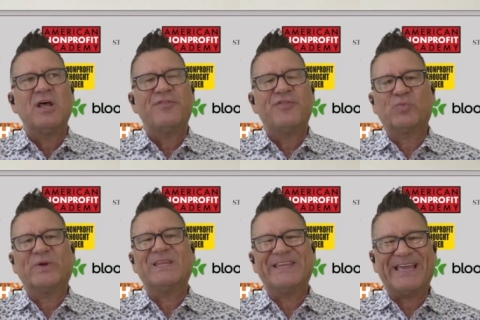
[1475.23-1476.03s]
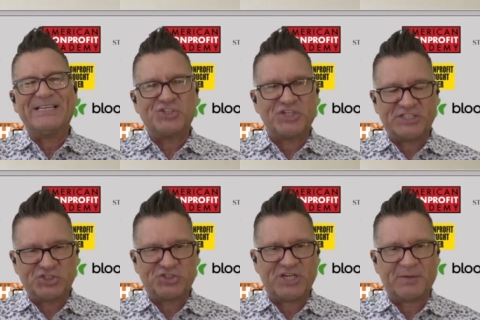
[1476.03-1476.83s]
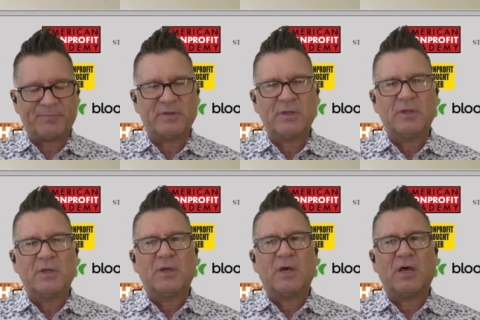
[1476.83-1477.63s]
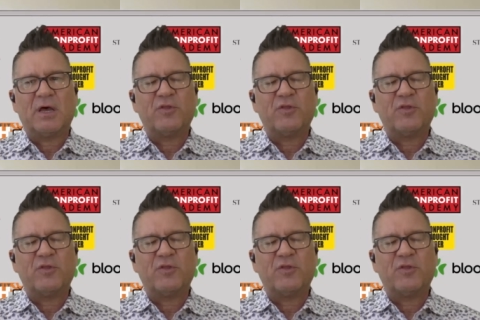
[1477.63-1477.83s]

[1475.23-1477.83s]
the relationship, uh,